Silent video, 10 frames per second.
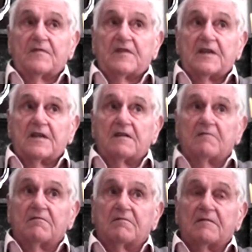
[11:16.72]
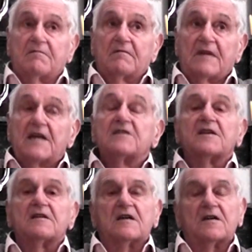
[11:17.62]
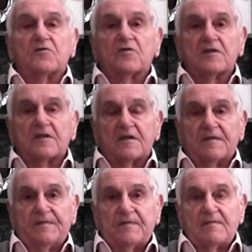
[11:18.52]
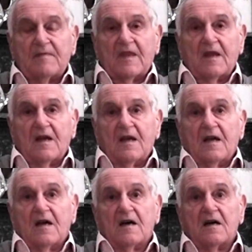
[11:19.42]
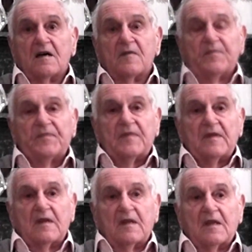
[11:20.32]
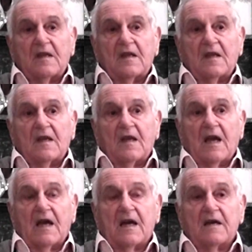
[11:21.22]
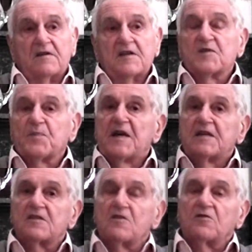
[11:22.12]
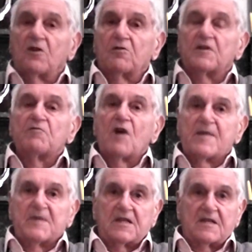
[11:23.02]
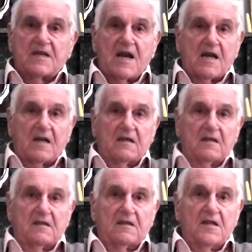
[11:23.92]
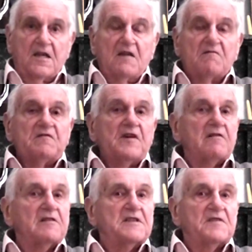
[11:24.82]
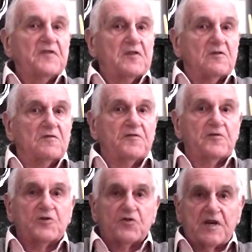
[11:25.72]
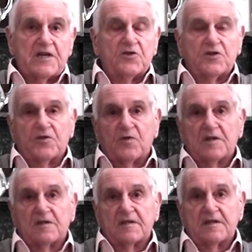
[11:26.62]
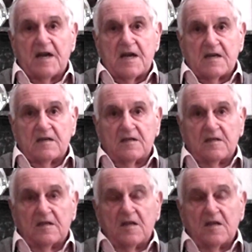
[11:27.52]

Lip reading: the 1800s. And it's based on Cockney rhyming slang. Very difficult for a stranger to understand,